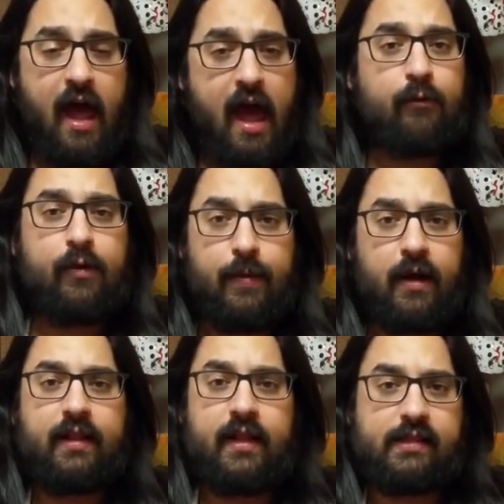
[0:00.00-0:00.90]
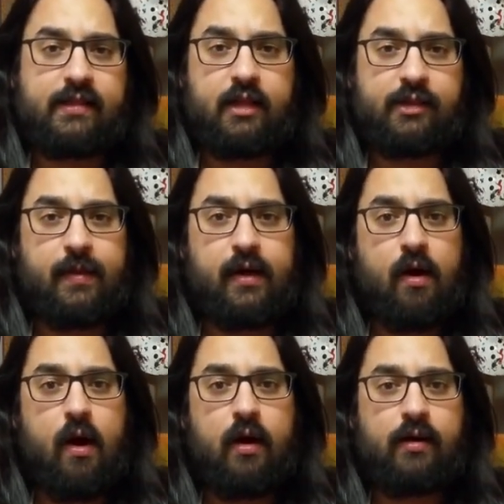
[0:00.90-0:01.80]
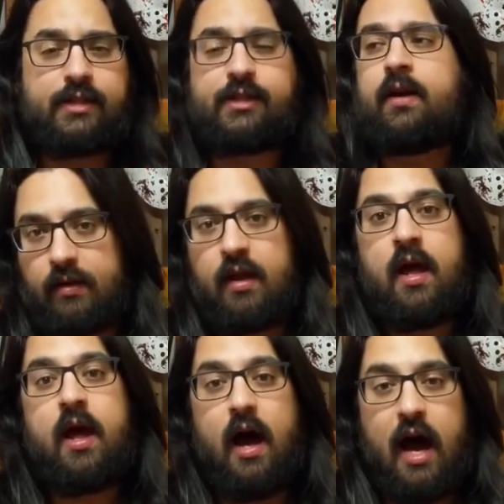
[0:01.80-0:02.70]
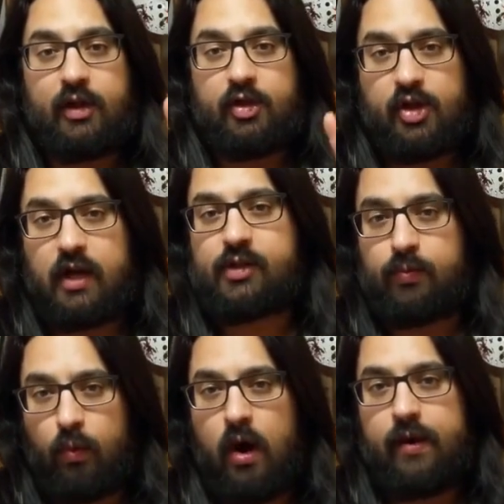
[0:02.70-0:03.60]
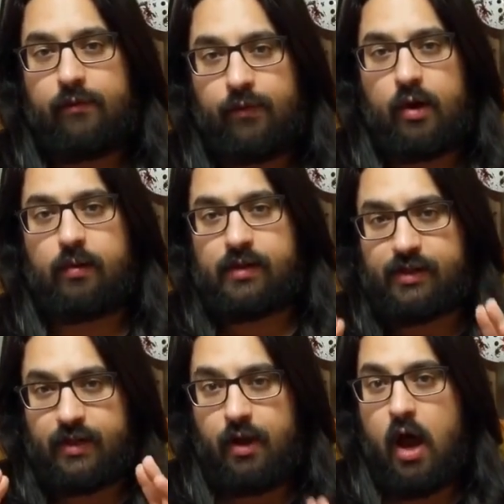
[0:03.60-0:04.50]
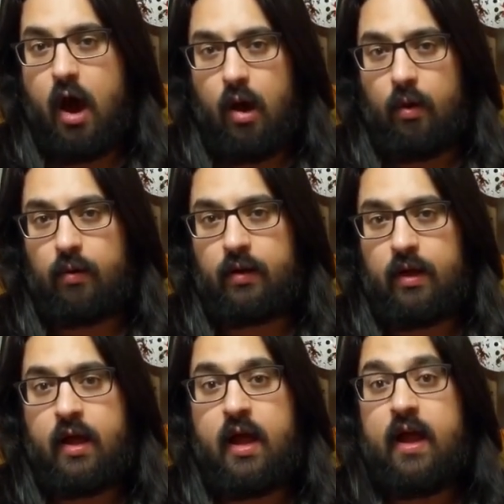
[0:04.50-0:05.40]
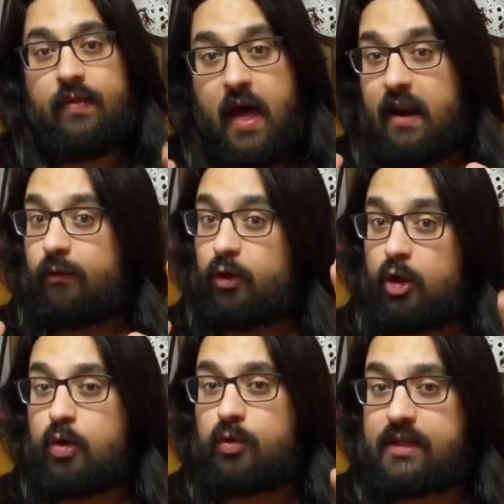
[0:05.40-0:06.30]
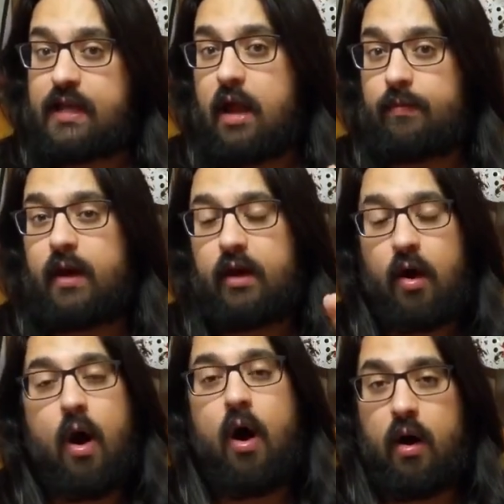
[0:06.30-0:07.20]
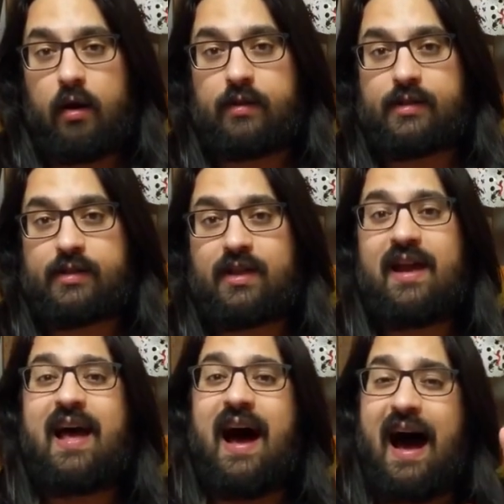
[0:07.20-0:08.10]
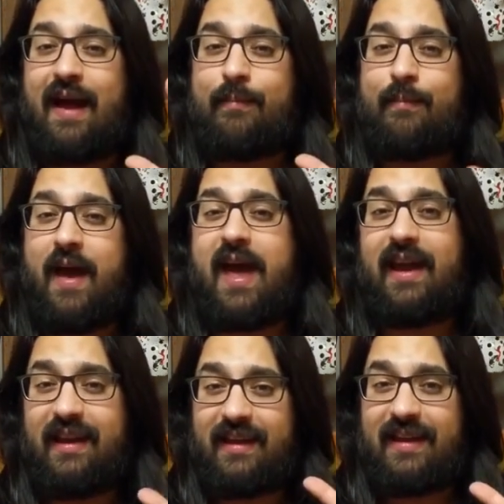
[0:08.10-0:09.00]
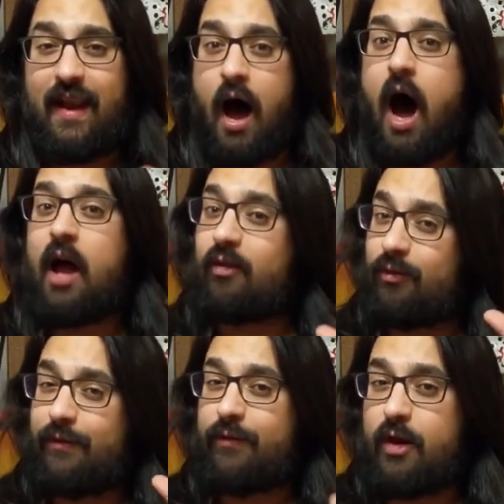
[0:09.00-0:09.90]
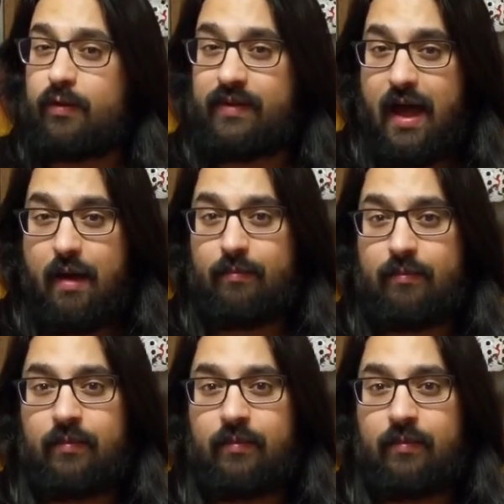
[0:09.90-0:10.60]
everybody that sends me cards. I just want viewers to know that if you send me cards, I may not review them,